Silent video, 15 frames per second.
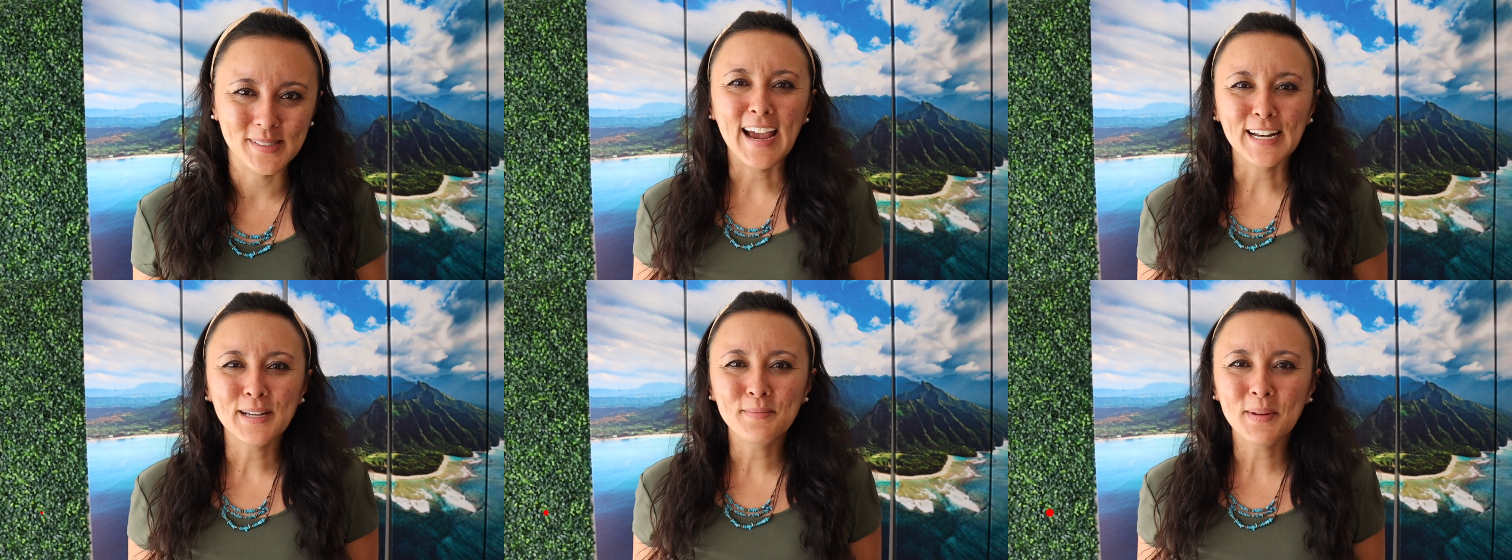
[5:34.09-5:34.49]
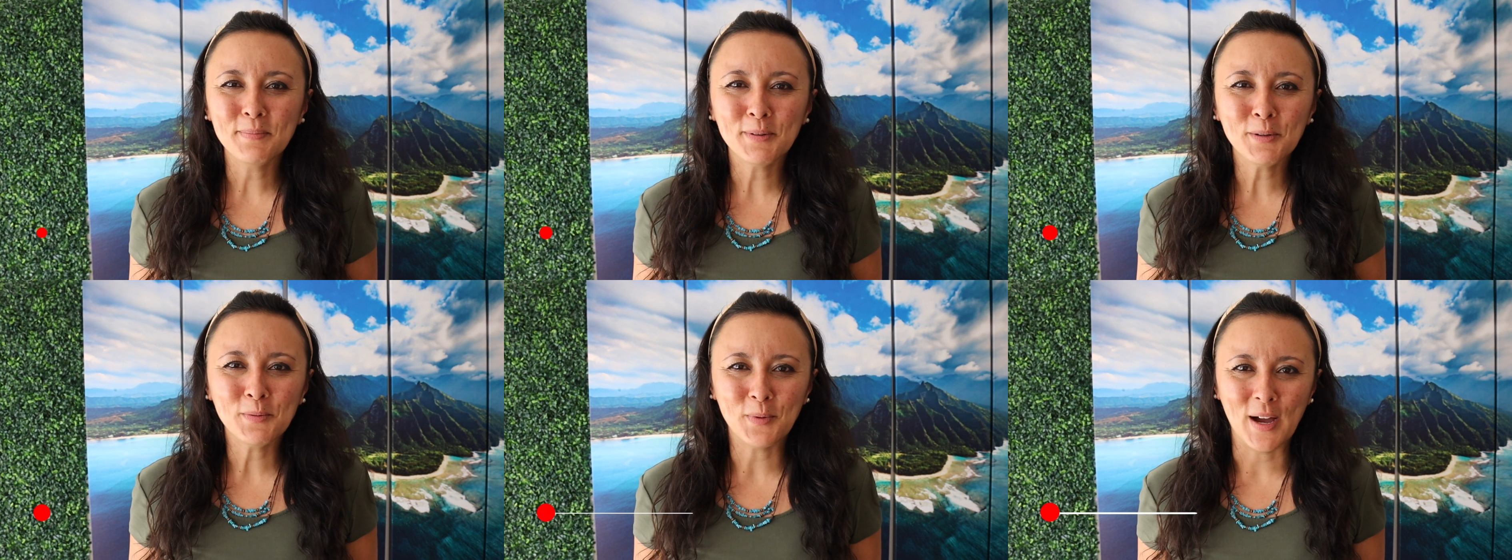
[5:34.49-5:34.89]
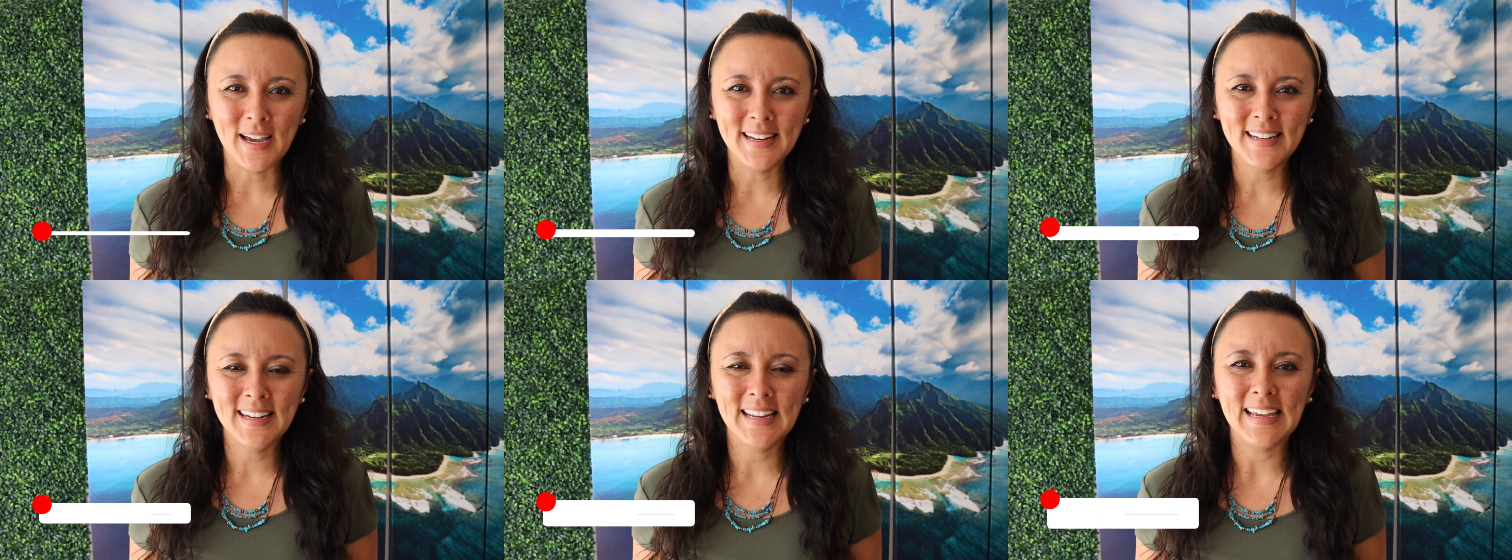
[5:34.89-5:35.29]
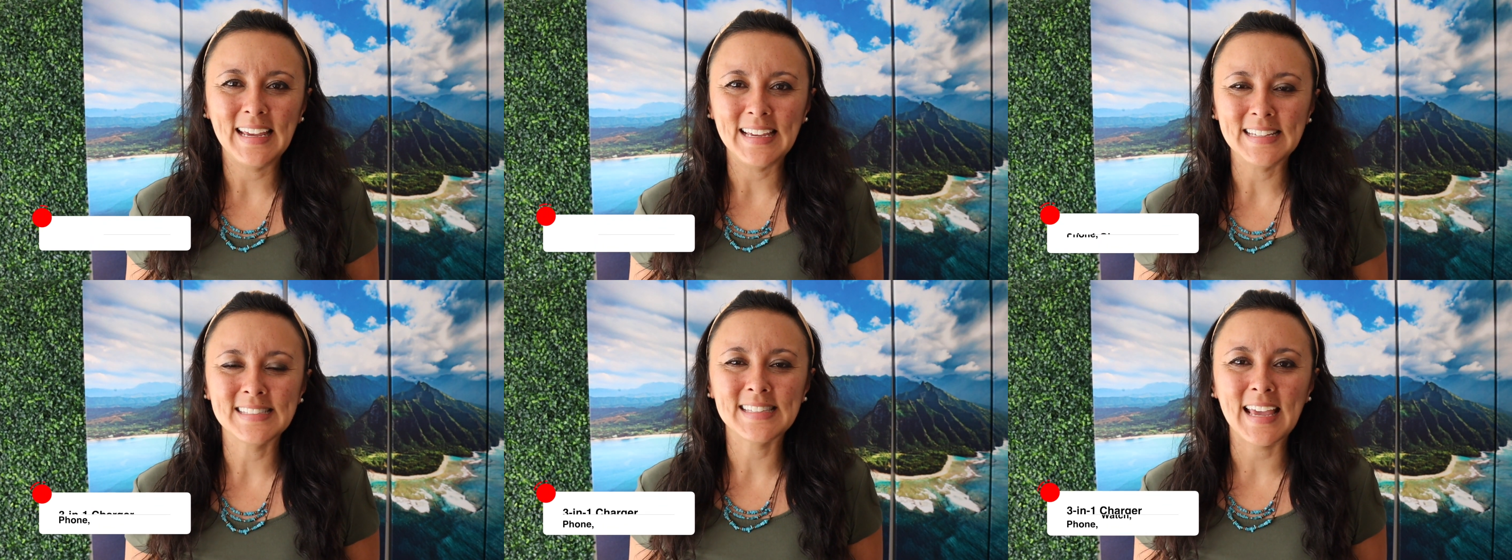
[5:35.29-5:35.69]
Item number 1
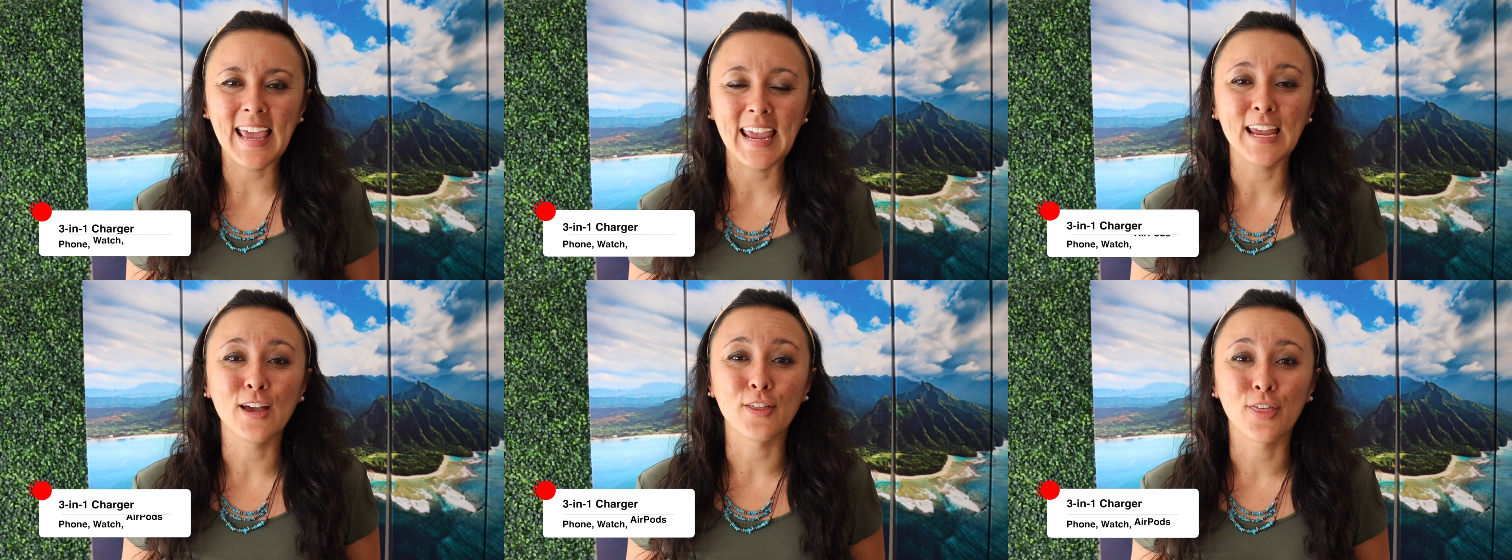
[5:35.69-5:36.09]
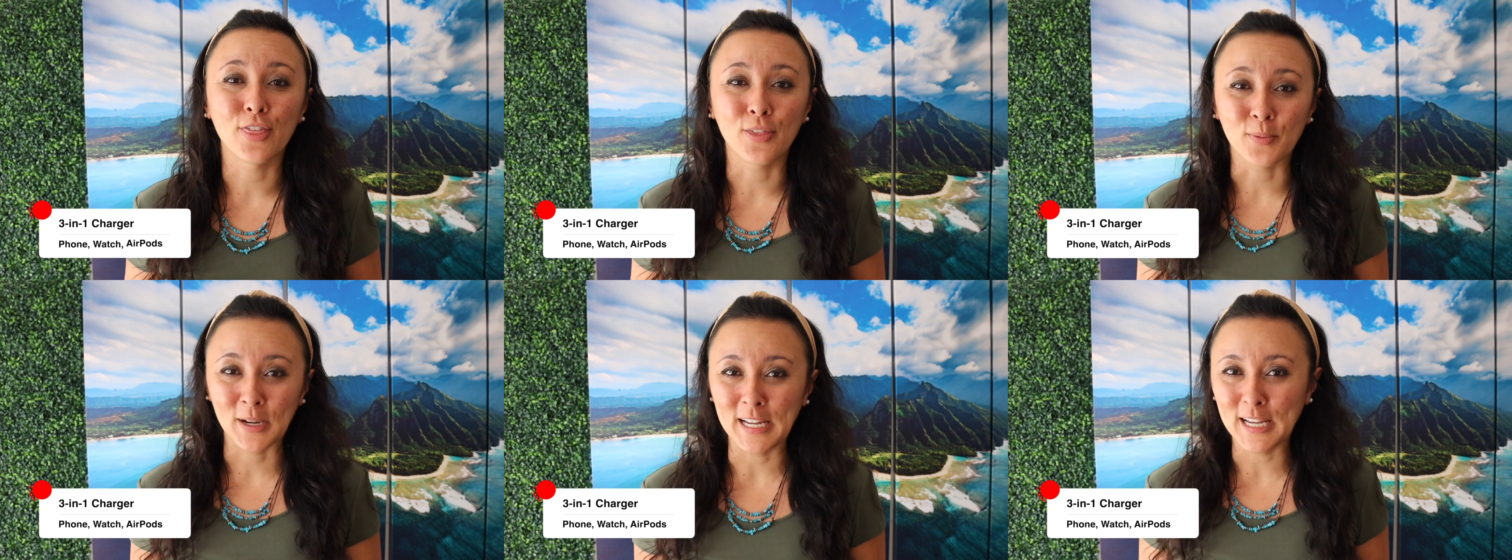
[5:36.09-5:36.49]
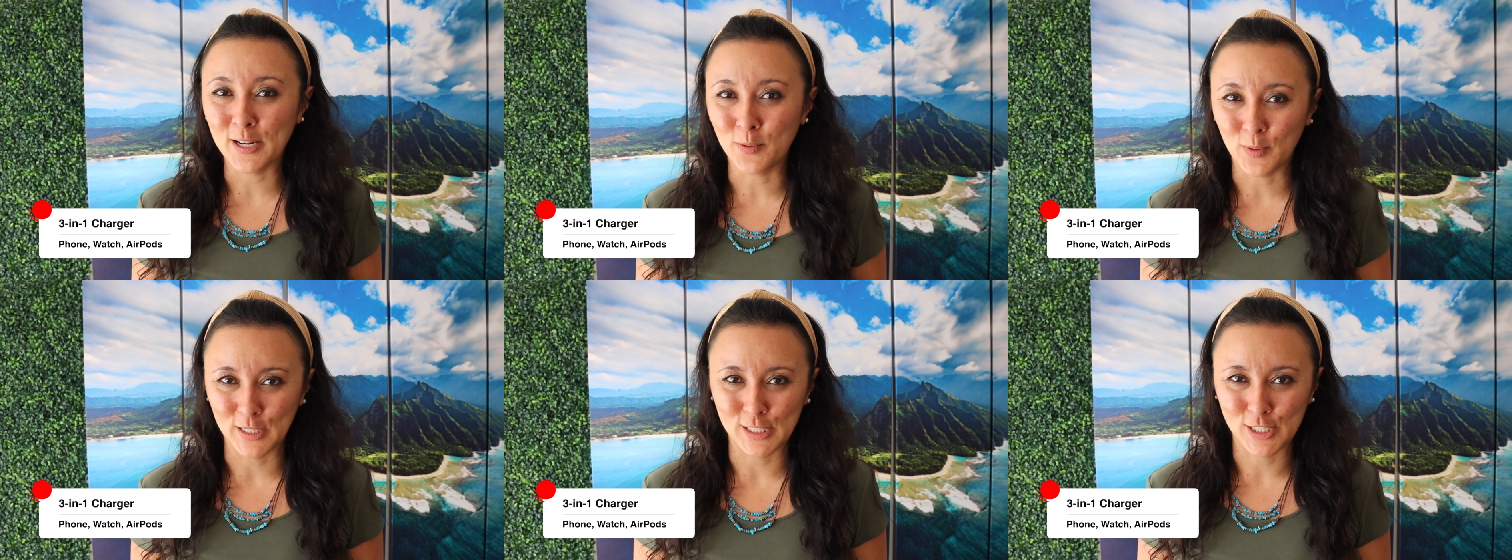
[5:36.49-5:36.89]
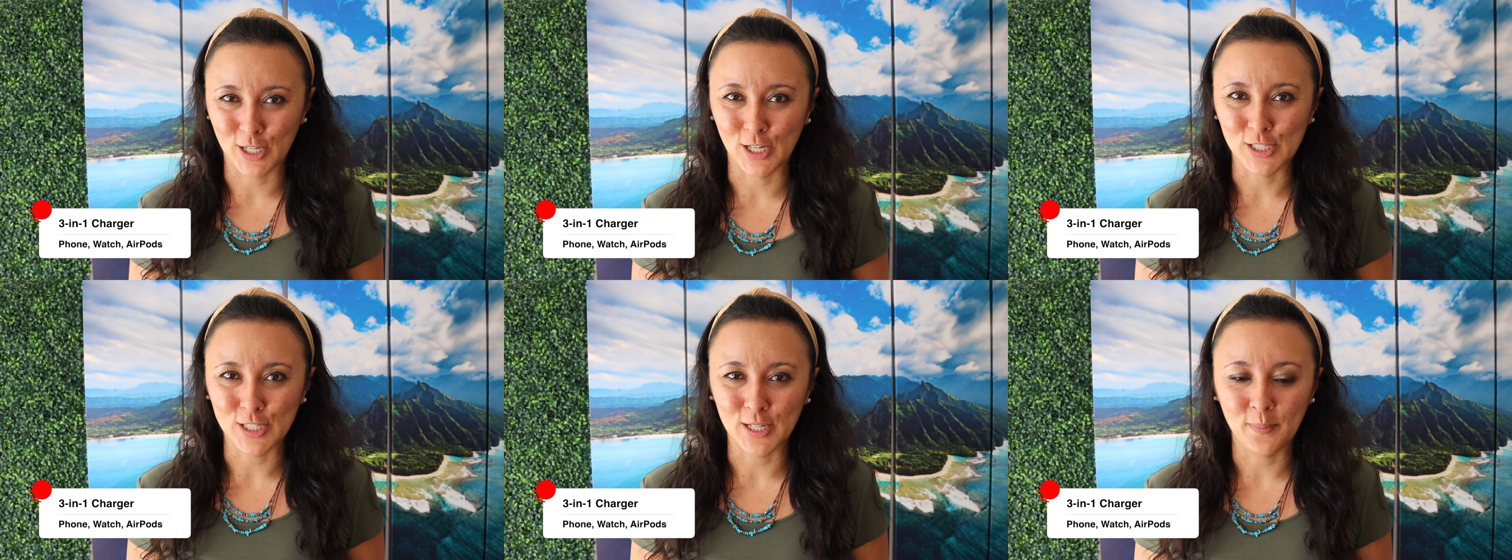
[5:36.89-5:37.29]
is a 3-in-1
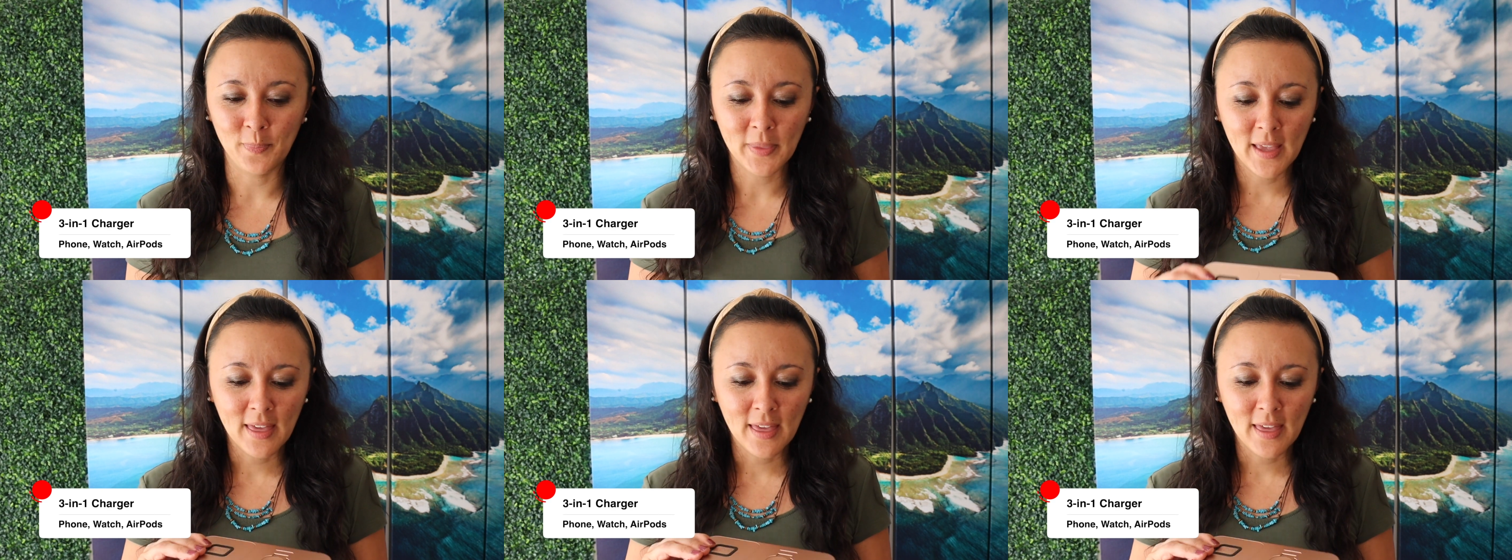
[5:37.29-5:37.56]
charger.